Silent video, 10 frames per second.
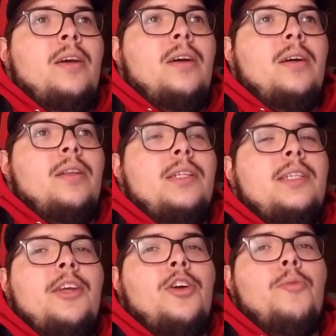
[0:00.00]
let's
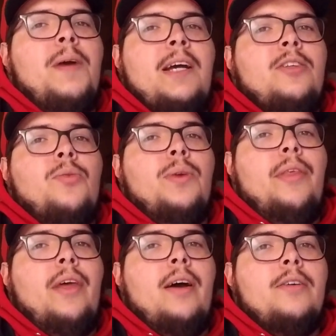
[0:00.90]
say you go past
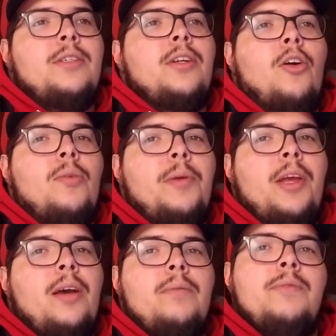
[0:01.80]
3,000
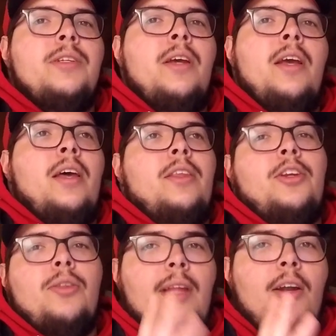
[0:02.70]
RPMs, then
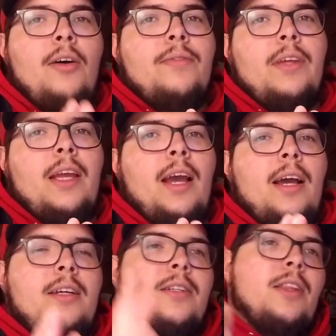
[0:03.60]
you let off the
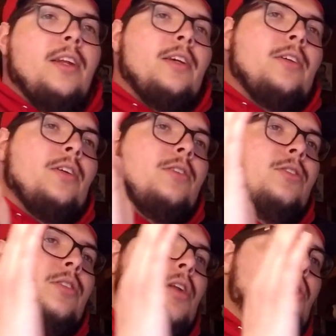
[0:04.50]
gas, and then it
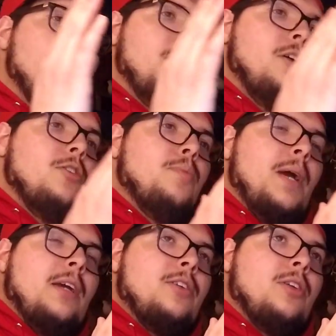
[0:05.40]
slowly goes
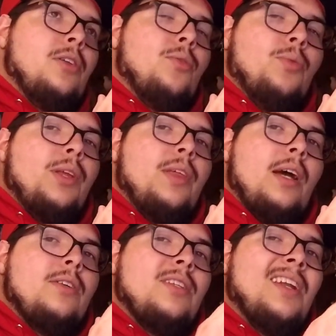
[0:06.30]
back to
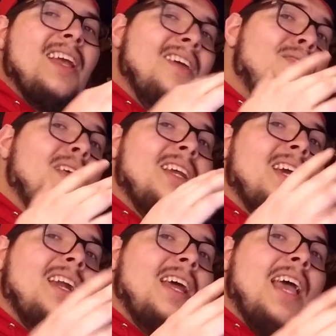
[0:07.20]
3,000. Then it
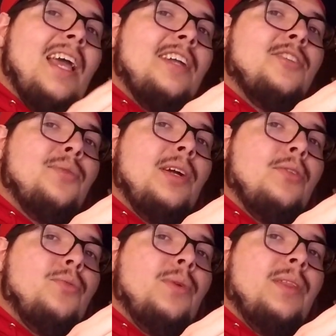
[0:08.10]
kind of hangs
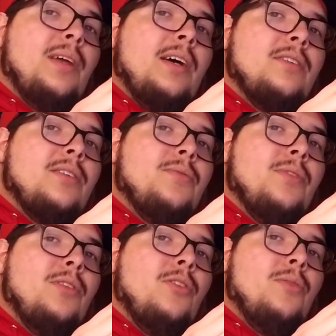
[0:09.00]
around 3,000 for
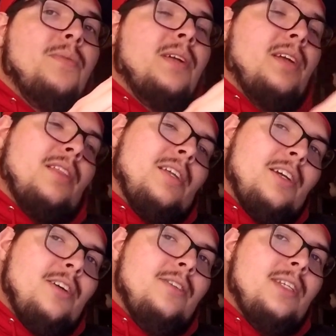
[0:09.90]
a little bit, and then it
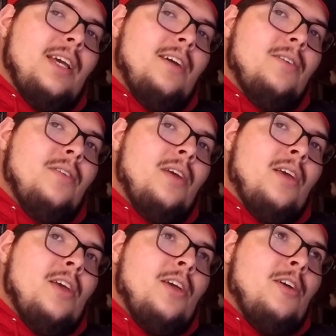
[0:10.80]
goes down.
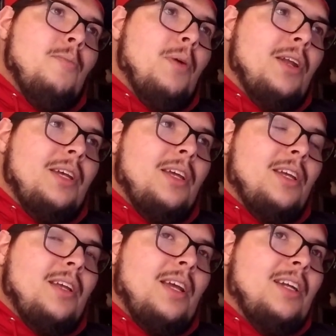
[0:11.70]
But
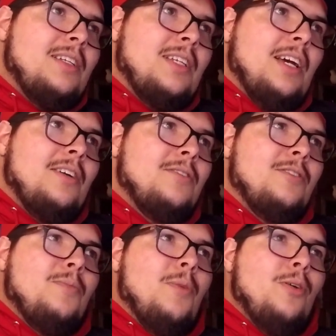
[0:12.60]
it kind of sounds
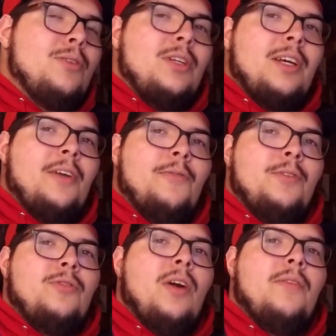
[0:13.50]
the most like if you're
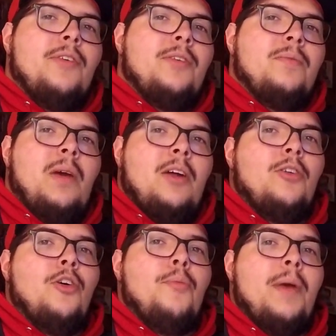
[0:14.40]
driving, I don't
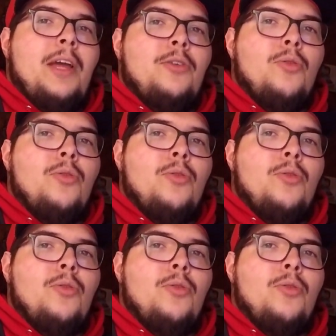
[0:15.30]
know, manual